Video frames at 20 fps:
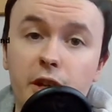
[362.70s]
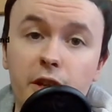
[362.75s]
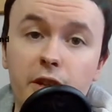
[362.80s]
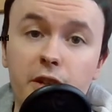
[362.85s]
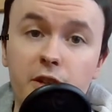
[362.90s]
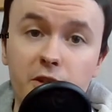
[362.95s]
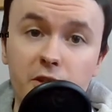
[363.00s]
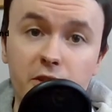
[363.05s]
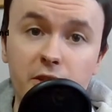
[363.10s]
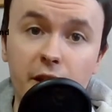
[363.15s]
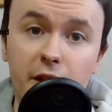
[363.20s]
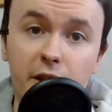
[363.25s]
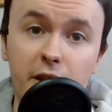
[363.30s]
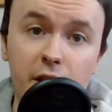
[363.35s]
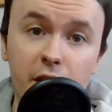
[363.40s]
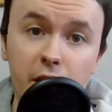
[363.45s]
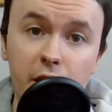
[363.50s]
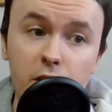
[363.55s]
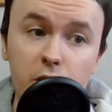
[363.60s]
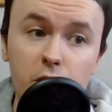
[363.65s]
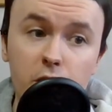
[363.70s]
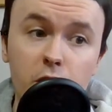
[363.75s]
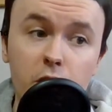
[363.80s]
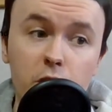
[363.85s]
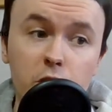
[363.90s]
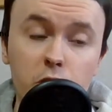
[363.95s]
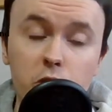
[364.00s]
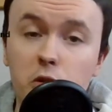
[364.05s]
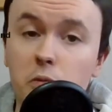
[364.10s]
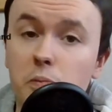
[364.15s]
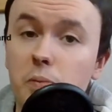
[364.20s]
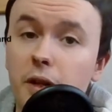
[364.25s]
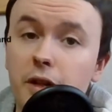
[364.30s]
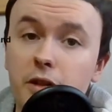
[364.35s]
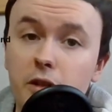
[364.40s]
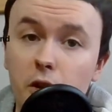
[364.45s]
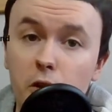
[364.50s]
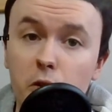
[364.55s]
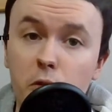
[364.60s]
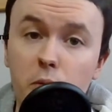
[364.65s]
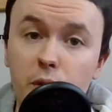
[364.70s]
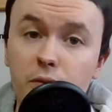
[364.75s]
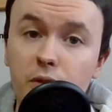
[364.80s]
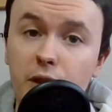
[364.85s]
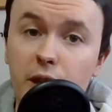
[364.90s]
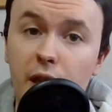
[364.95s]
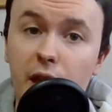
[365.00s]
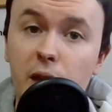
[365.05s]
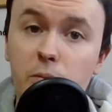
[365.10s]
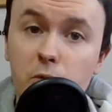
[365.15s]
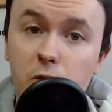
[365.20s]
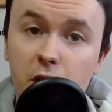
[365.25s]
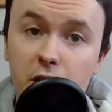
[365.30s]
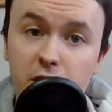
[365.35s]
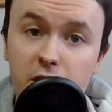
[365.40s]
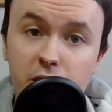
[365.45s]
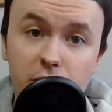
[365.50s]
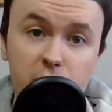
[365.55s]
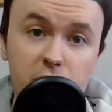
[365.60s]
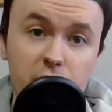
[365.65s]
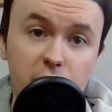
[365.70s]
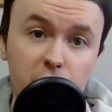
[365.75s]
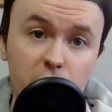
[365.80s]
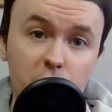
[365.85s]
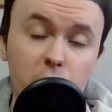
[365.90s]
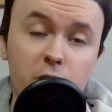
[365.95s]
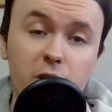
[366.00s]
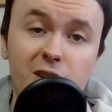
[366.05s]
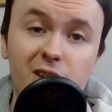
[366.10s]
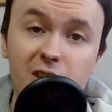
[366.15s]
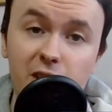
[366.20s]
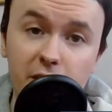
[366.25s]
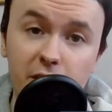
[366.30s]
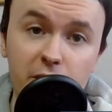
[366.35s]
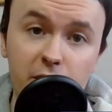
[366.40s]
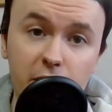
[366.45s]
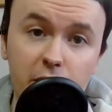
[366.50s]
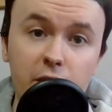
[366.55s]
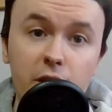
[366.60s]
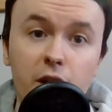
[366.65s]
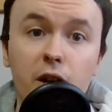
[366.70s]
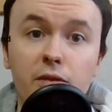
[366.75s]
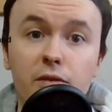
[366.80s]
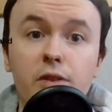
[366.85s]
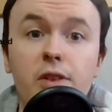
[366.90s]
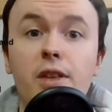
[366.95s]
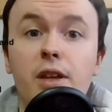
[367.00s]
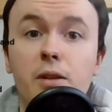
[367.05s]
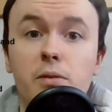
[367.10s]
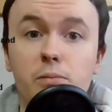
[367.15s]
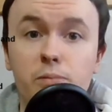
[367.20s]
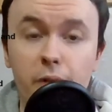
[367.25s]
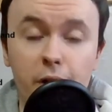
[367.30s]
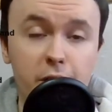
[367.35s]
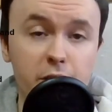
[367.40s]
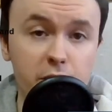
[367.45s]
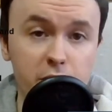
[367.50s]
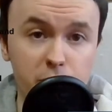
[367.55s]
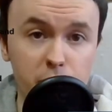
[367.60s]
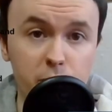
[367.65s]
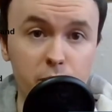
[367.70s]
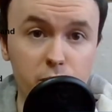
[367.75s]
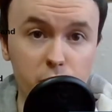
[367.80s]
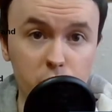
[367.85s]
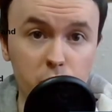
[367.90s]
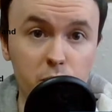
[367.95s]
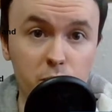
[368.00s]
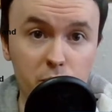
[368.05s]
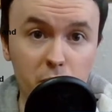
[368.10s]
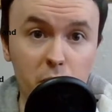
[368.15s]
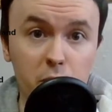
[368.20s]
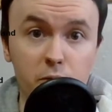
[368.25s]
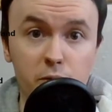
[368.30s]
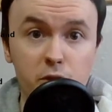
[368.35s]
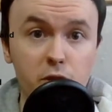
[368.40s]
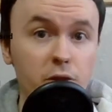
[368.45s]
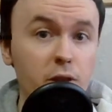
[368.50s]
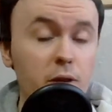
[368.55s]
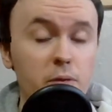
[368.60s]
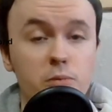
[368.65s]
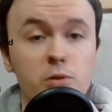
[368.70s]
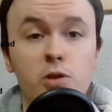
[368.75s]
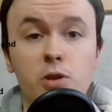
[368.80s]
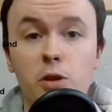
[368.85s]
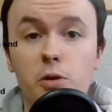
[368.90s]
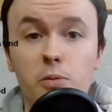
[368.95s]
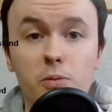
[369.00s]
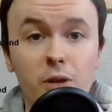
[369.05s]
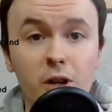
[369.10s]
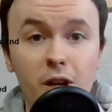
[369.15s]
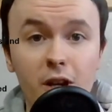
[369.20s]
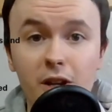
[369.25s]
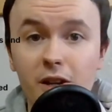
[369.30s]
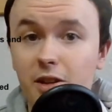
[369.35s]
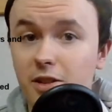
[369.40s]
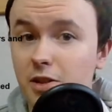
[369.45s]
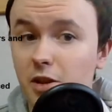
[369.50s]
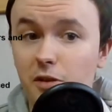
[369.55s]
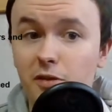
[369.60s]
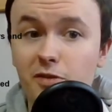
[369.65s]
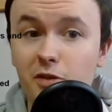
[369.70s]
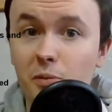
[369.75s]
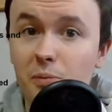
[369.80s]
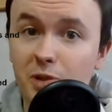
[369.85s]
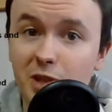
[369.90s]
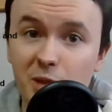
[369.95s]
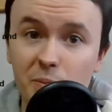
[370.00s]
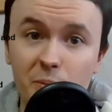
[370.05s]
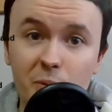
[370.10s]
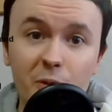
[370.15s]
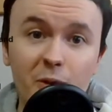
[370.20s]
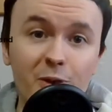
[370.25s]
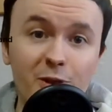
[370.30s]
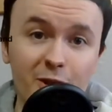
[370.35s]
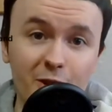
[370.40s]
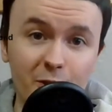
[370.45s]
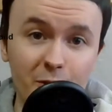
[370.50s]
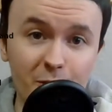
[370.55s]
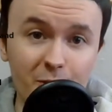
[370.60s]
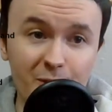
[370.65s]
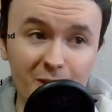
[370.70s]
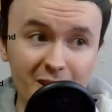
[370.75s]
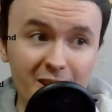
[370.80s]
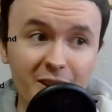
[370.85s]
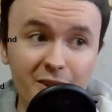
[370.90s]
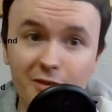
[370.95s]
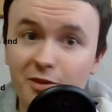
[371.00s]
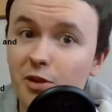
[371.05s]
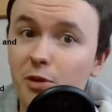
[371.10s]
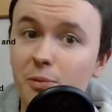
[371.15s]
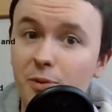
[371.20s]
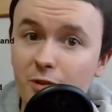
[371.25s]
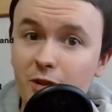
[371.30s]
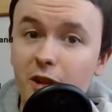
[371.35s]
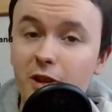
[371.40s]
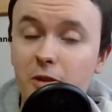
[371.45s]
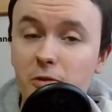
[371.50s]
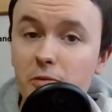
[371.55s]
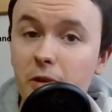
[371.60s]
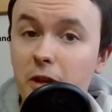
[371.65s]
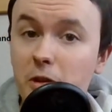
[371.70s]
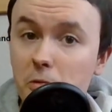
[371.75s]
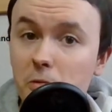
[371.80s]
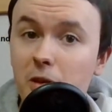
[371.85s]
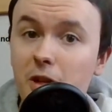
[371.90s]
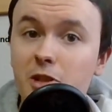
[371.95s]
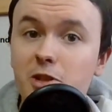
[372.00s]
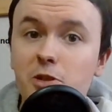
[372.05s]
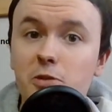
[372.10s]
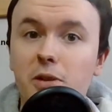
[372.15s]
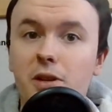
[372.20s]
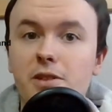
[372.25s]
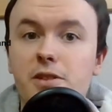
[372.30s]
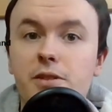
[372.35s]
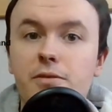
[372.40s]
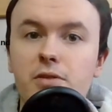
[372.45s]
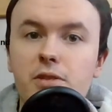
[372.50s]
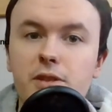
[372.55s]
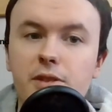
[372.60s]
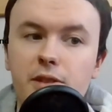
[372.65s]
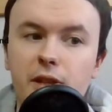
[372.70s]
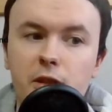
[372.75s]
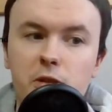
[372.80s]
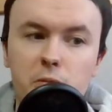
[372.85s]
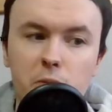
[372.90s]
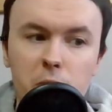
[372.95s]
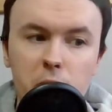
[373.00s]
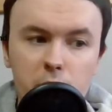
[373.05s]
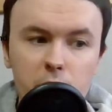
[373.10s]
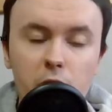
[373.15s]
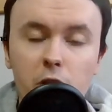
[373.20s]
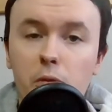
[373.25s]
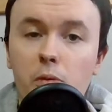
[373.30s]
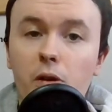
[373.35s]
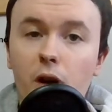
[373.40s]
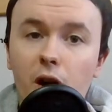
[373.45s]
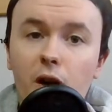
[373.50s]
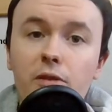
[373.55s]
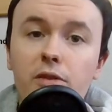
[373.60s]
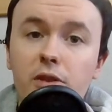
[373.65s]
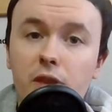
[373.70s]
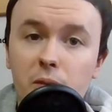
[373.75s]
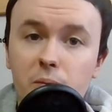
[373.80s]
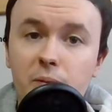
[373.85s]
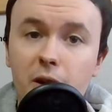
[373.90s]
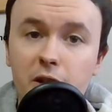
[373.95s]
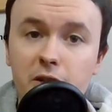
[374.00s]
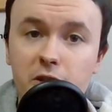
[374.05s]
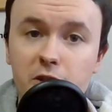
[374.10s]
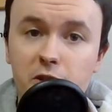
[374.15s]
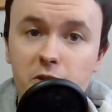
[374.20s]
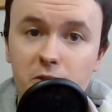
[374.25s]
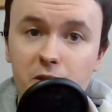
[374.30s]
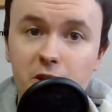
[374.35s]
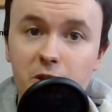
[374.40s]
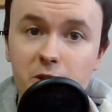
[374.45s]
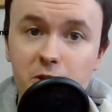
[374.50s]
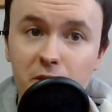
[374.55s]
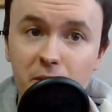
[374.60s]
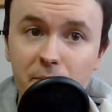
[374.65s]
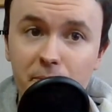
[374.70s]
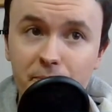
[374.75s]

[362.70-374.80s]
England that you could play no other game or activity on a Sunday other than practice with your bow. So that was no form of sport, no really form of kind of recreational activities as we know, other than practice your archery.